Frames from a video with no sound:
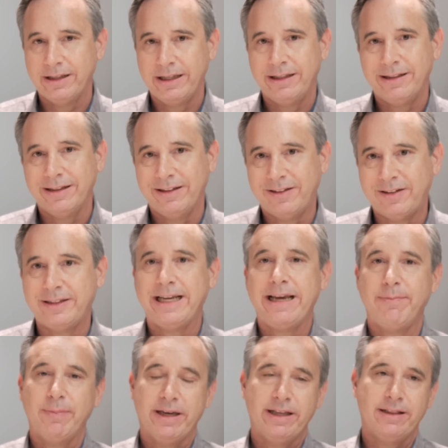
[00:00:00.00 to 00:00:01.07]
The
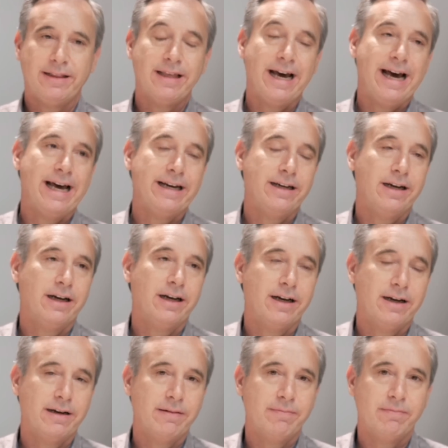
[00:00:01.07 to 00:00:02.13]
statement that
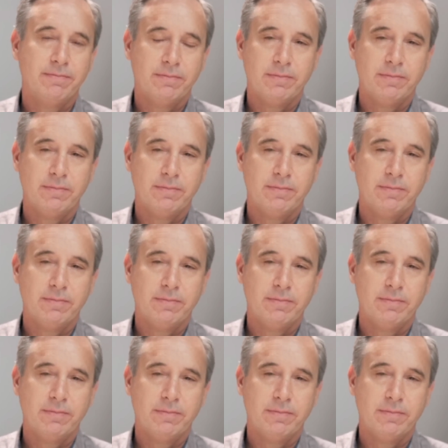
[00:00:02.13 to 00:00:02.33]
that